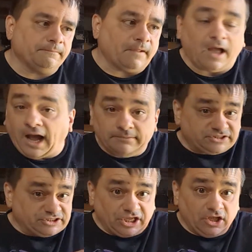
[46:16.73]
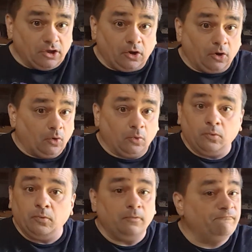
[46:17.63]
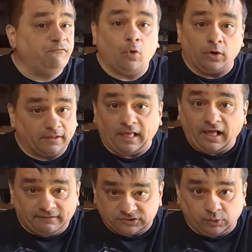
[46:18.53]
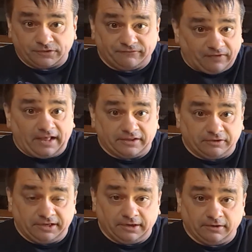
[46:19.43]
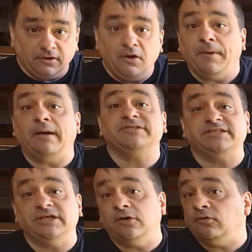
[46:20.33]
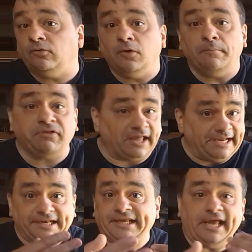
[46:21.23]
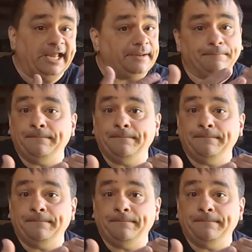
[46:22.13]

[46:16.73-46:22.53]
I'm still $400 worth of value here, but I'm still playing the game.